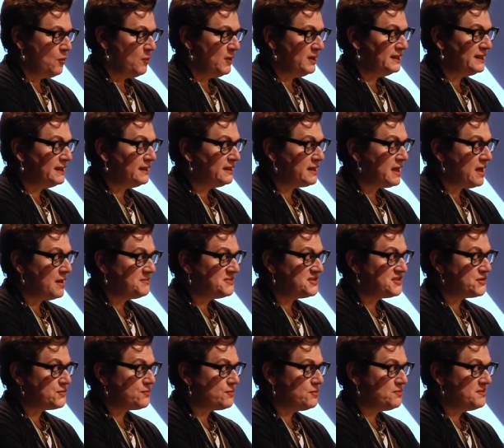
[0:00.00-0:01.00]
What little
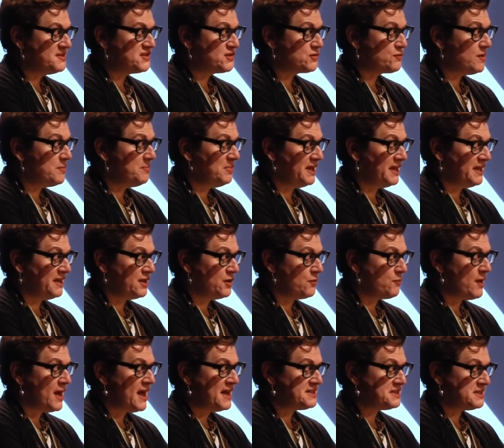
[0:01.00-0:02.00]
comes through is scribbly and
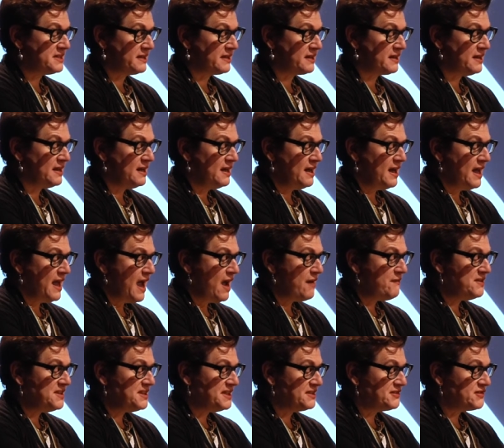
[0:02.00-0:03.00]
erratic.
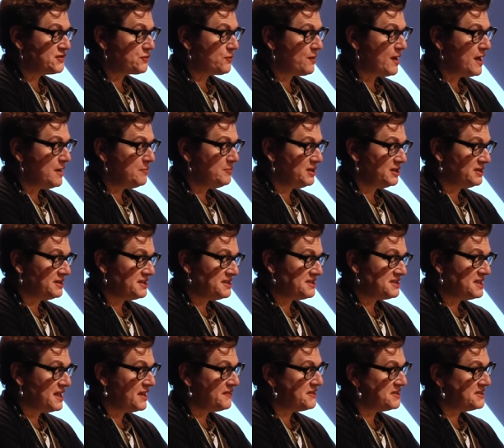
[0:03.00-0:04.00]
Everything scrambled
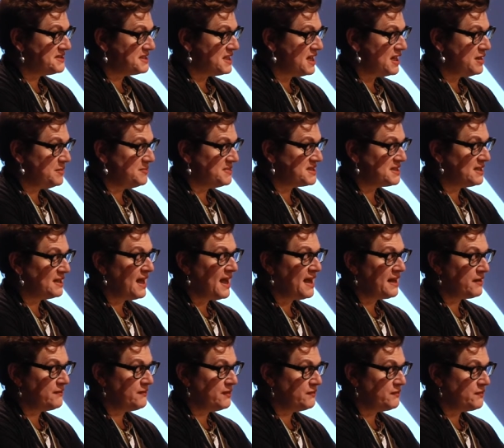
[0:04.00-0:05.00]
is not the same as a
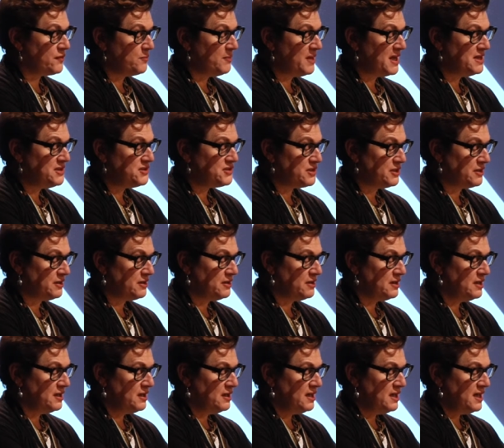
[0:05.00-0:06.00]
lack of information.
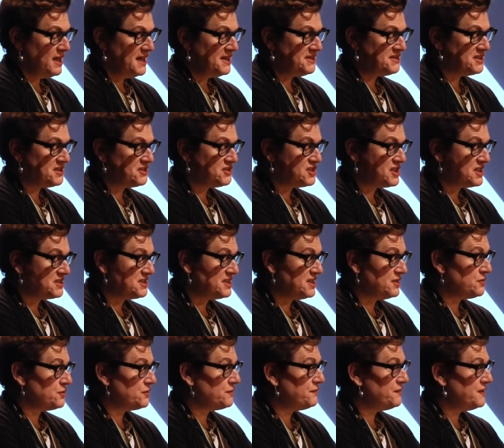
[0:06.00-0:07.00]
It suggests
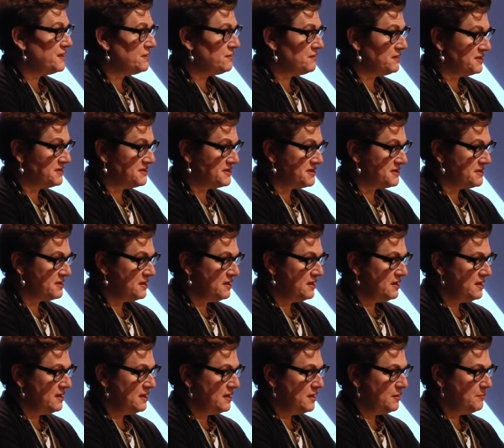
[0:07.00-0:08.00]
interference.
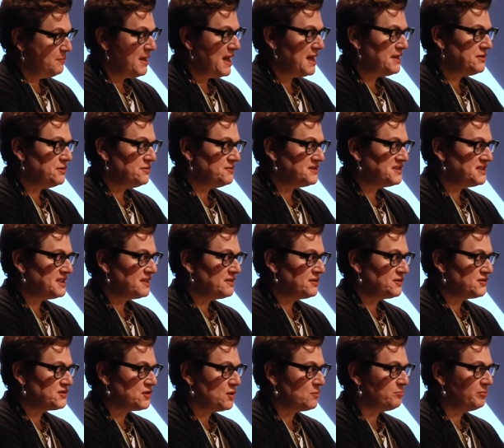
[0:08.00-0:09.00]
Matthew's
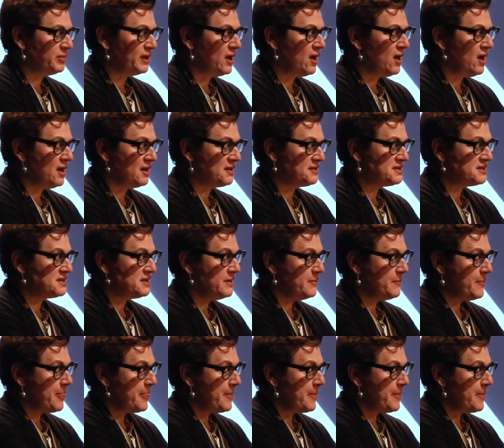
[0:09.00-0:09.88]
signals are blocked,